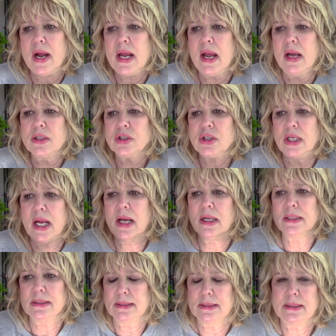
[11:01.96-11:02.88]
I actually
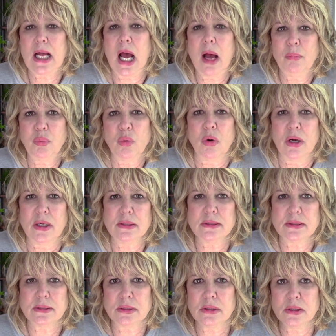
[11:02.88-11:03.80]
had to stop
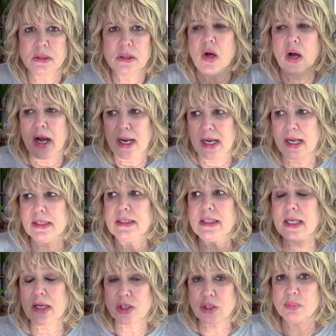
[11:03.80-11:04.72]
once. I had
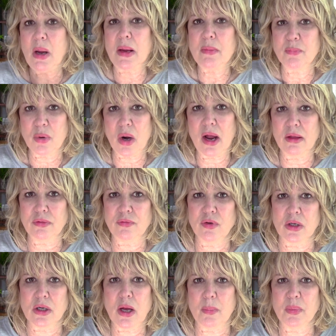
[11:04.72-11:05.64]
to catch my breath
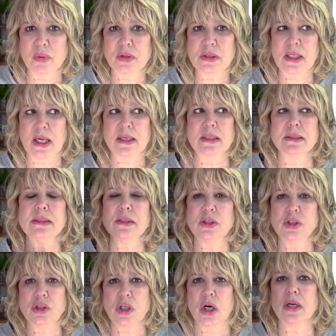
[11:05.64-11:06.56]
for a couple seconds
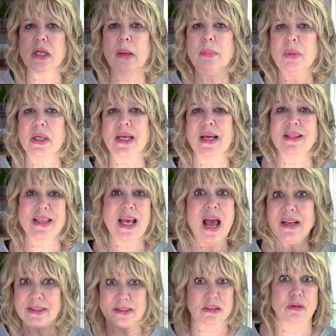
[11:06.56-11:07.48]
and start up again.
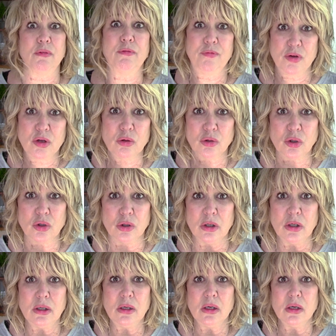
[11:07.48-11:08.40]
That didn't feel
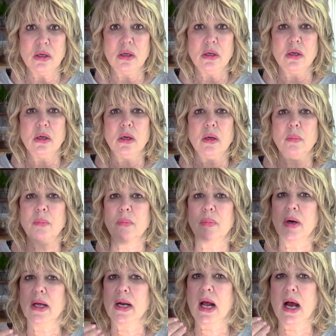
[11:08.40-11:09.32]
good,
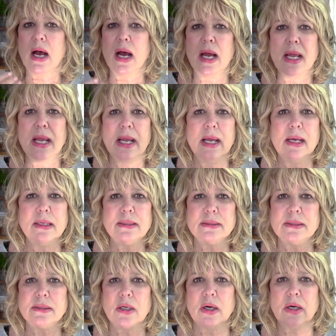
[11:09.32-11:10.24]
but I had to
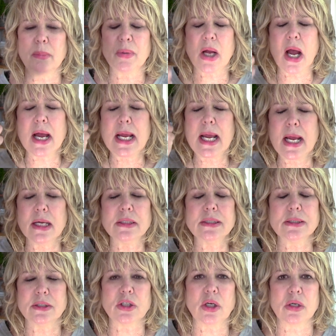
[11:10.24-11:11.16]
start up. I had
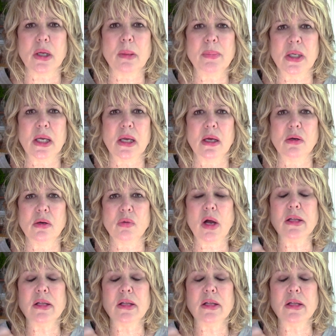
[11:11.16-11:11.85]
to start up again.